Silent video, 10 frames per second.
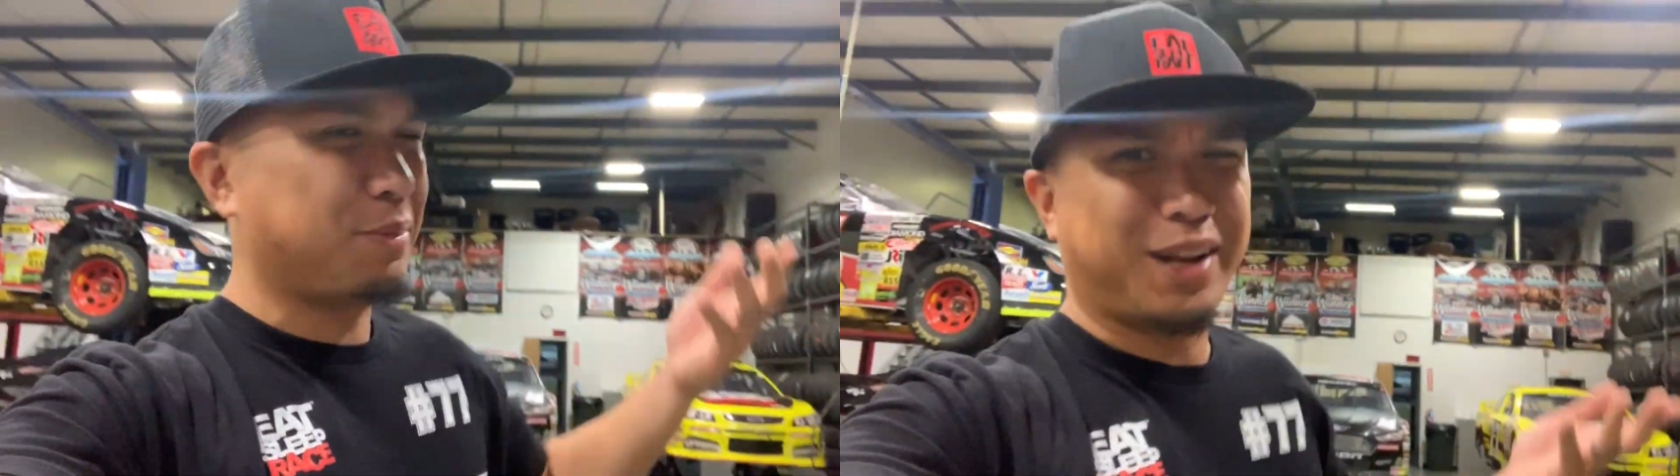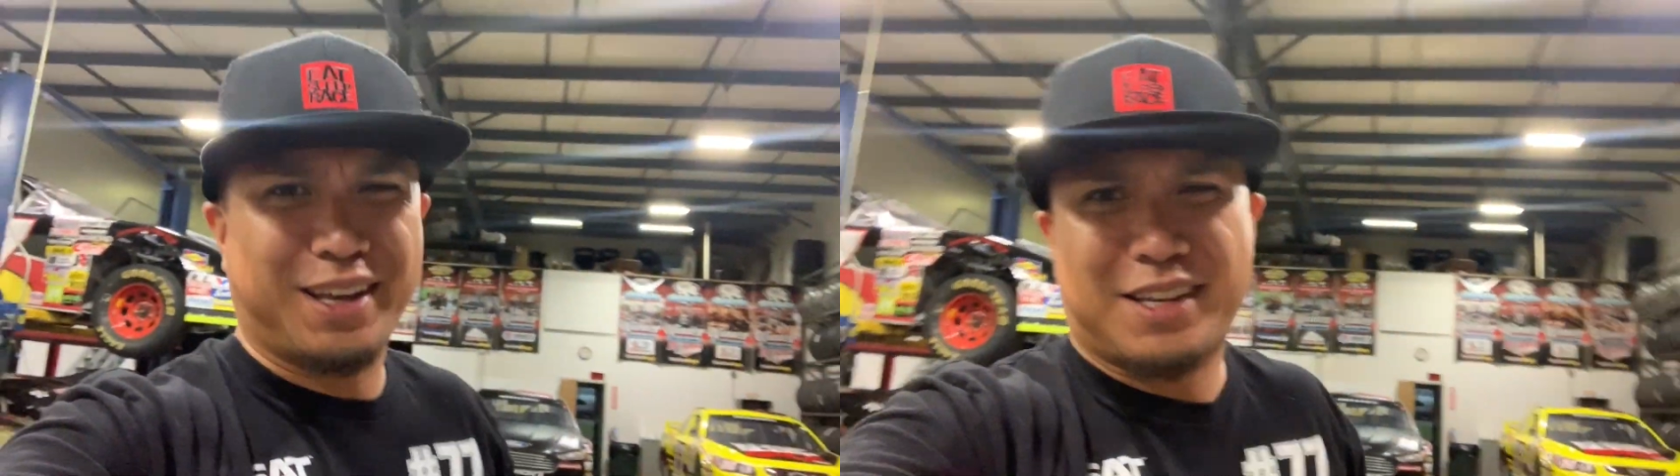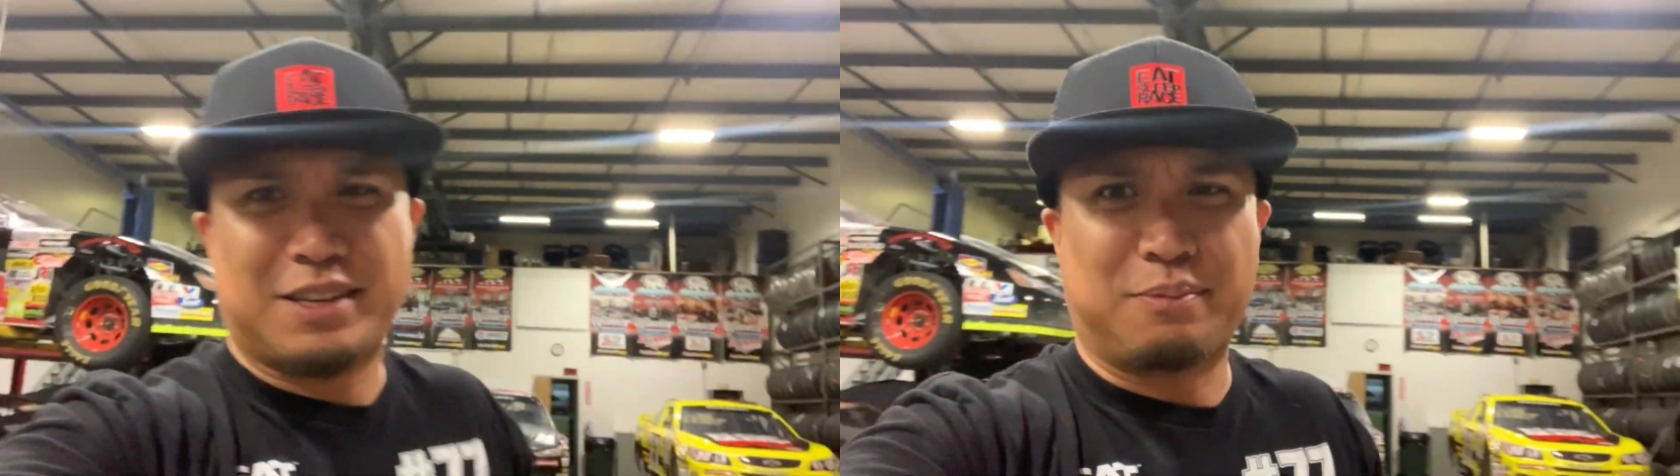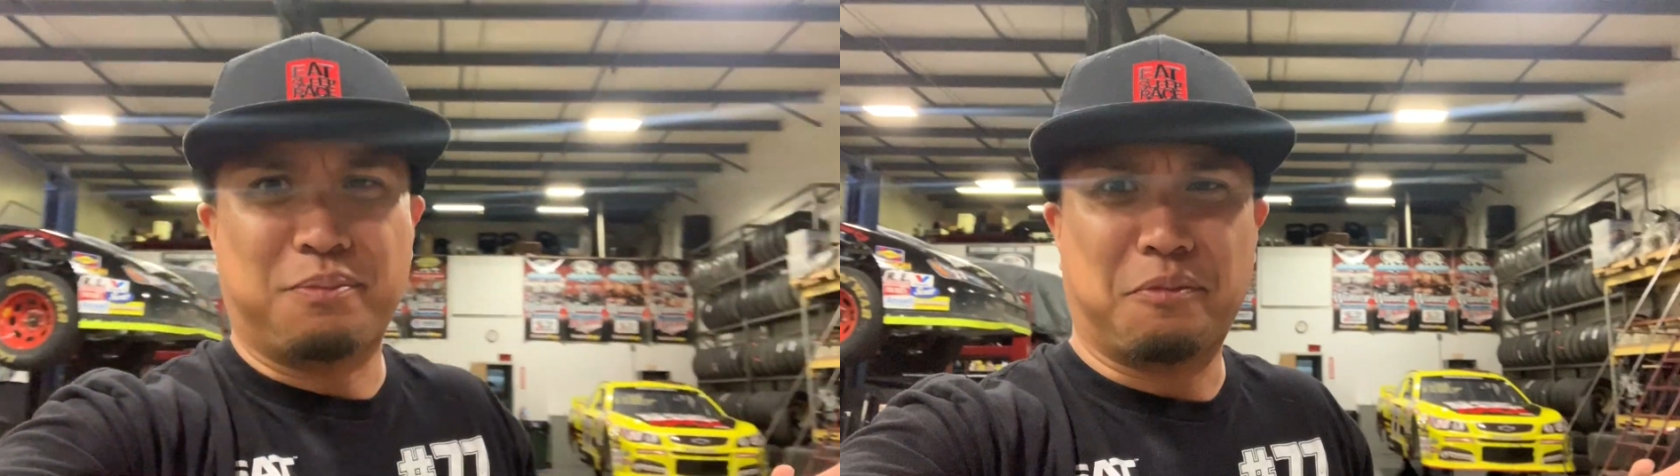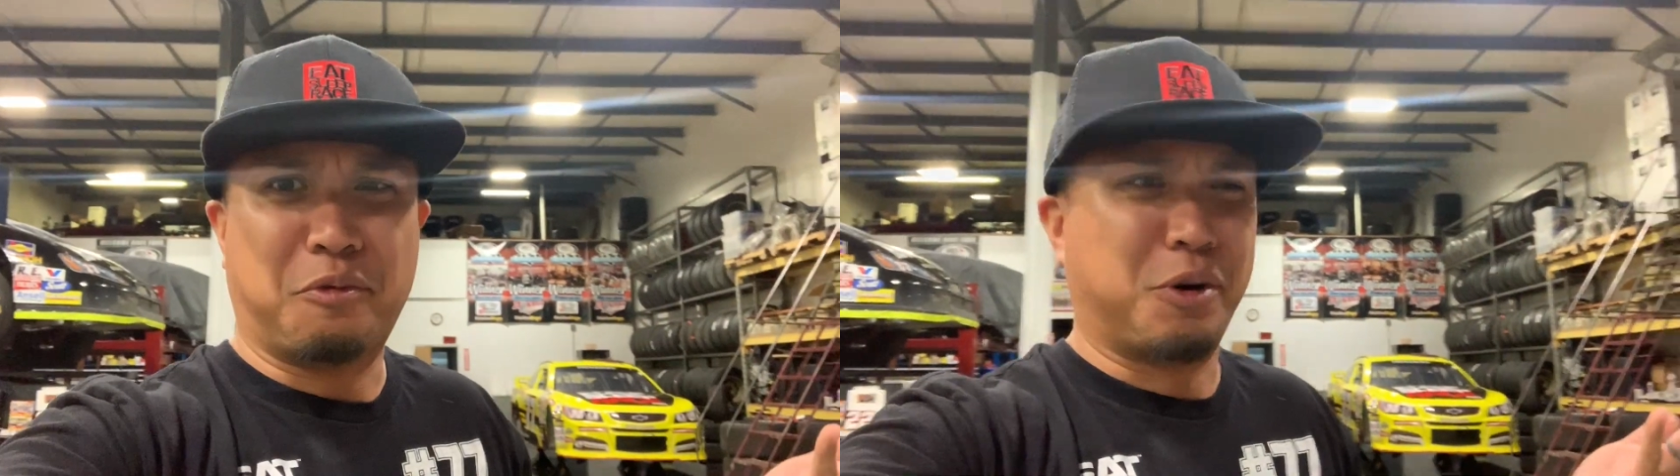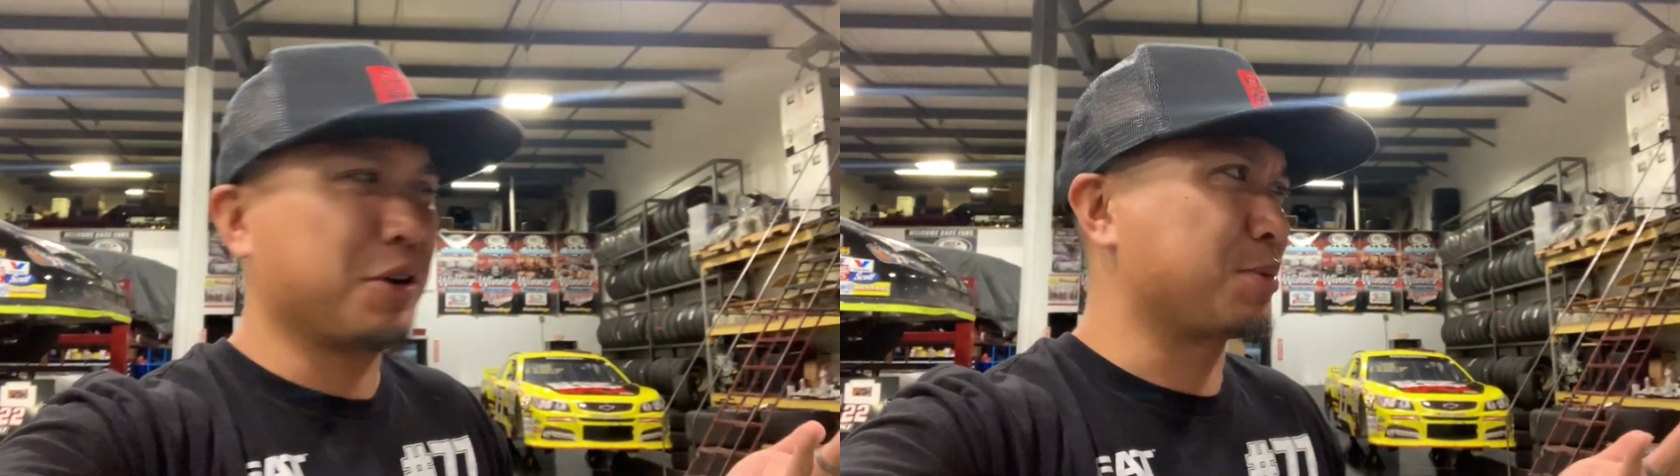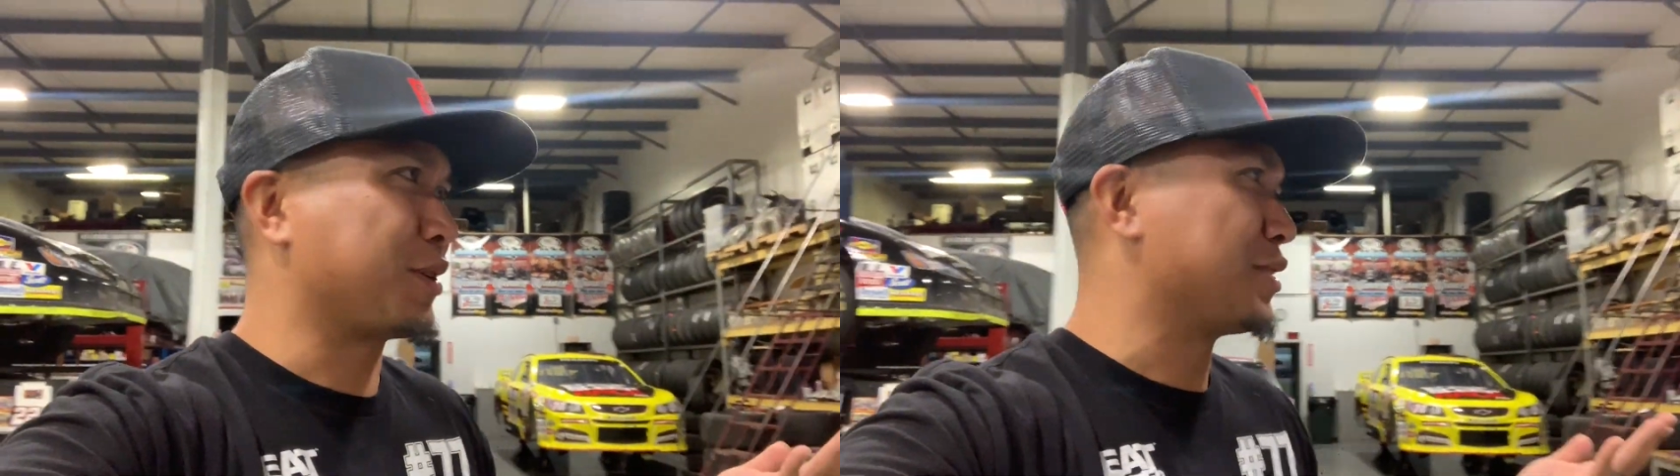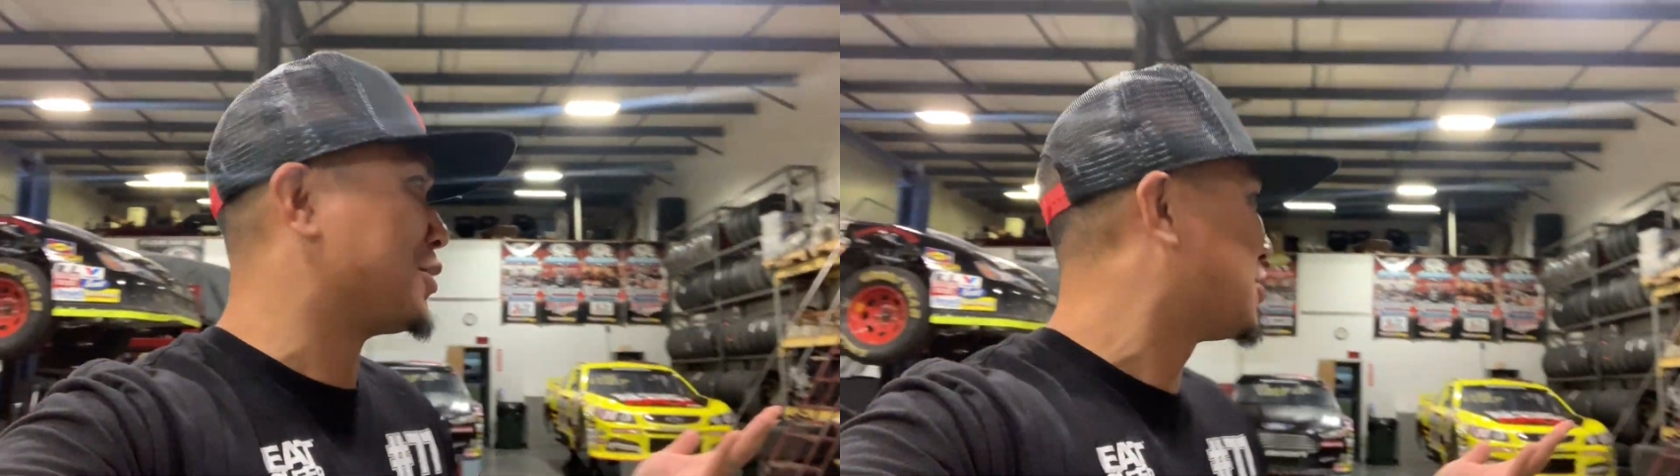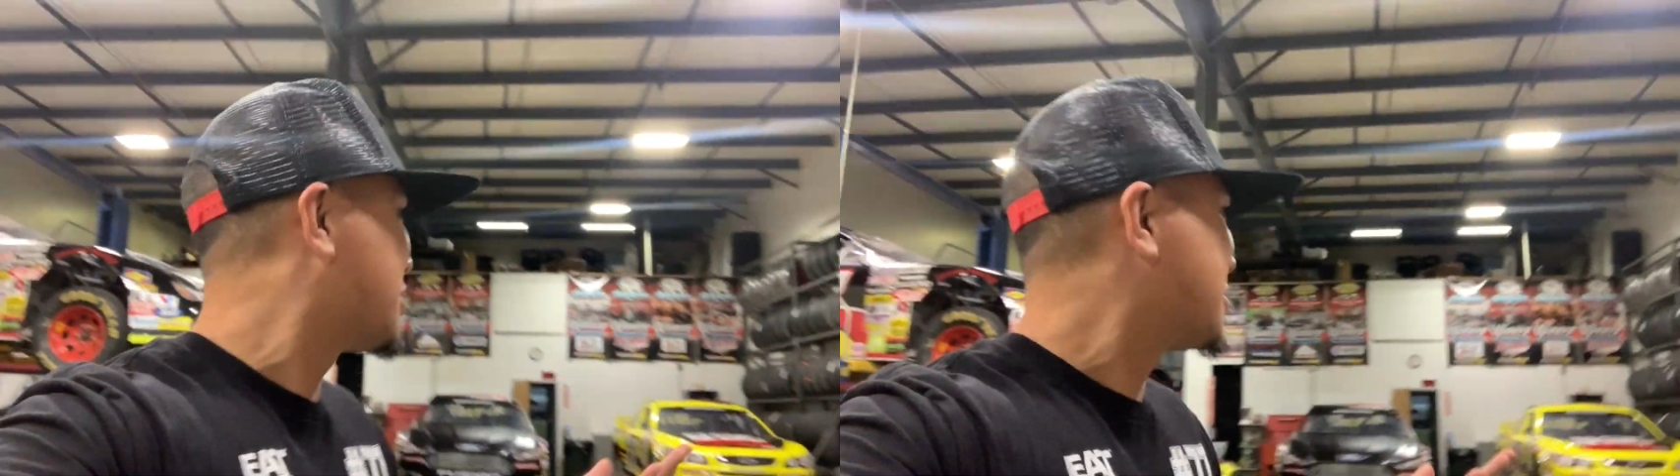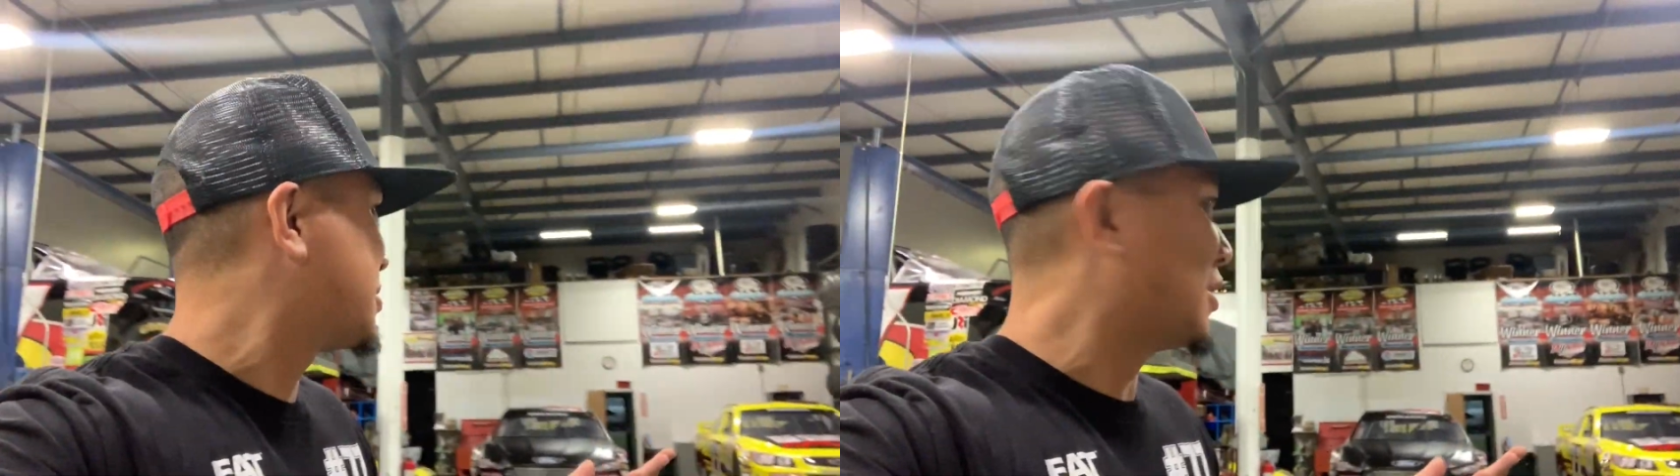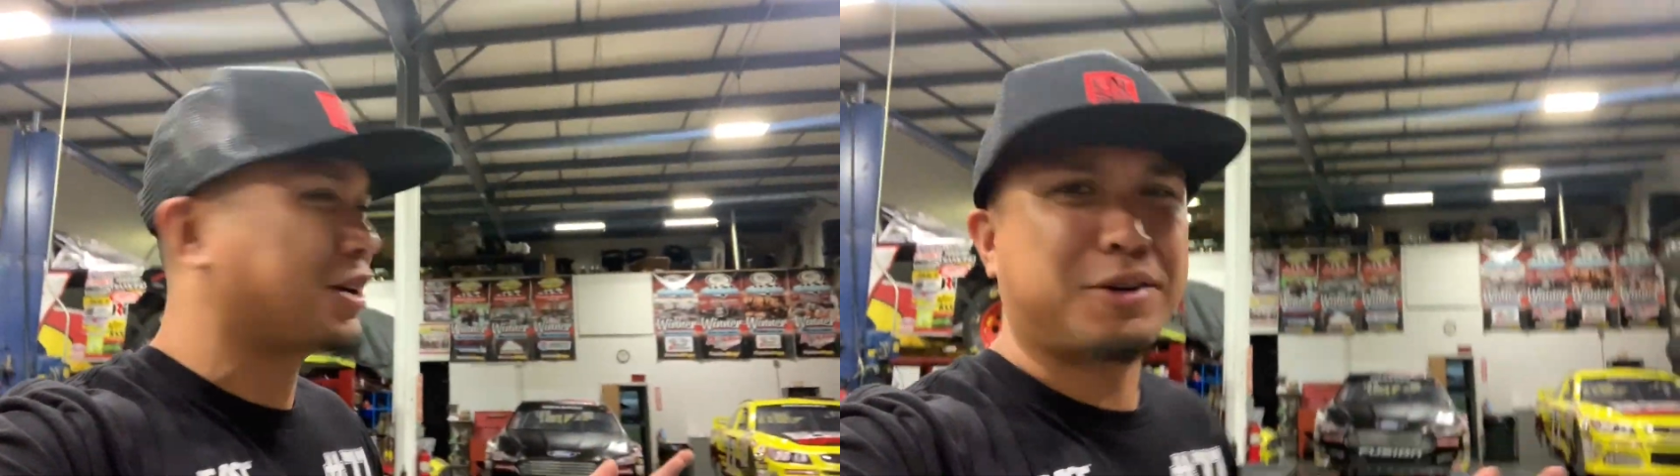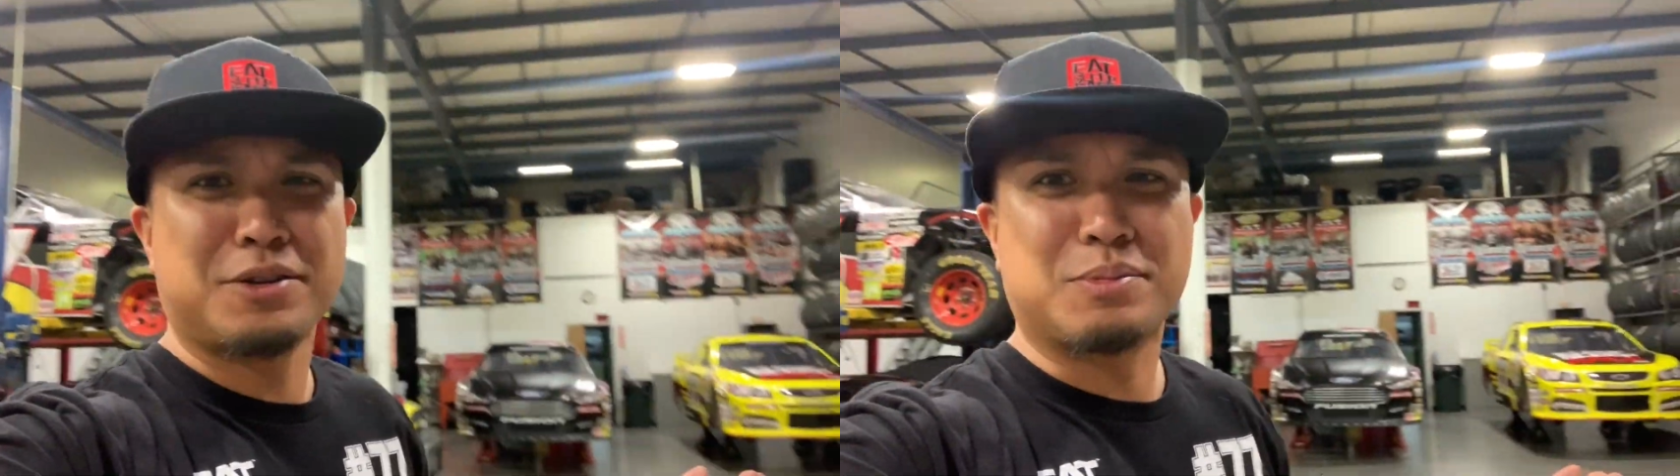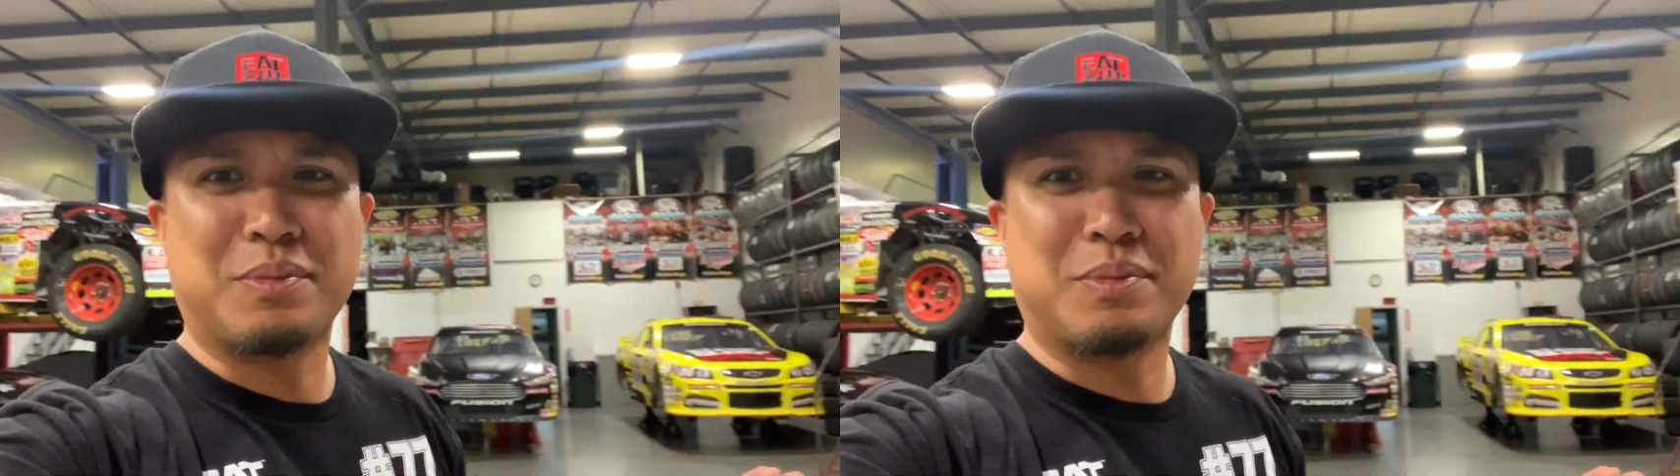but I guess it works because they're just stickers.